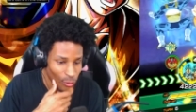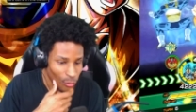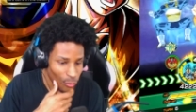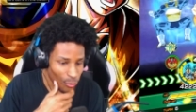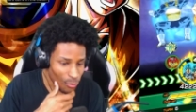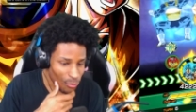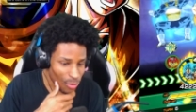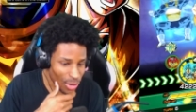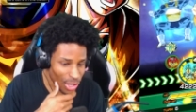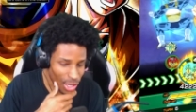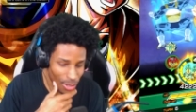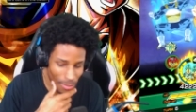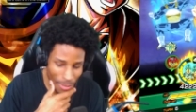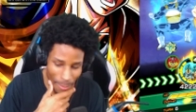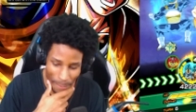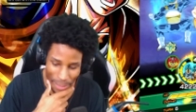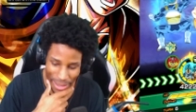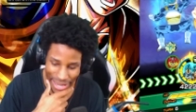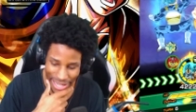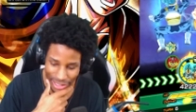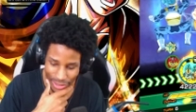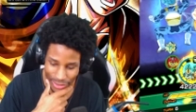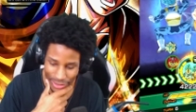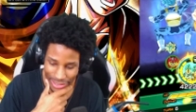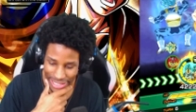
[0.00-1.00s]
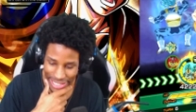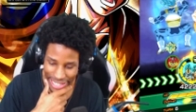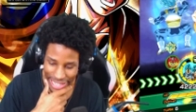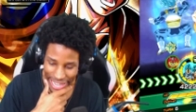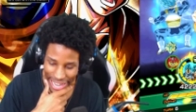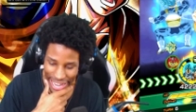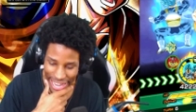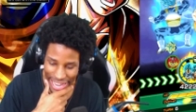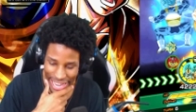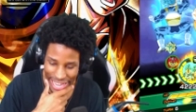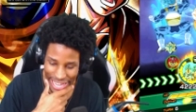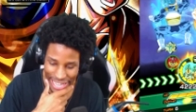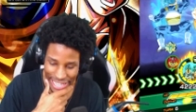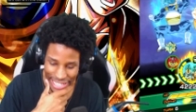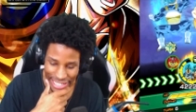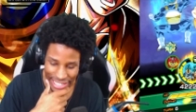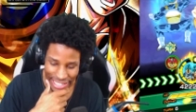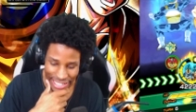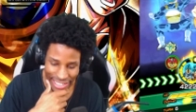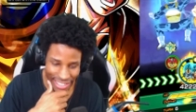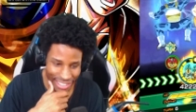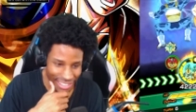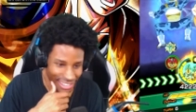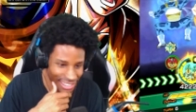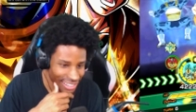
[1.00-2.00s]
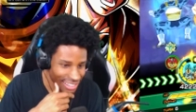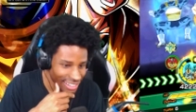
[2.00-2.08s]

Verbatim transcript: What did you at the end?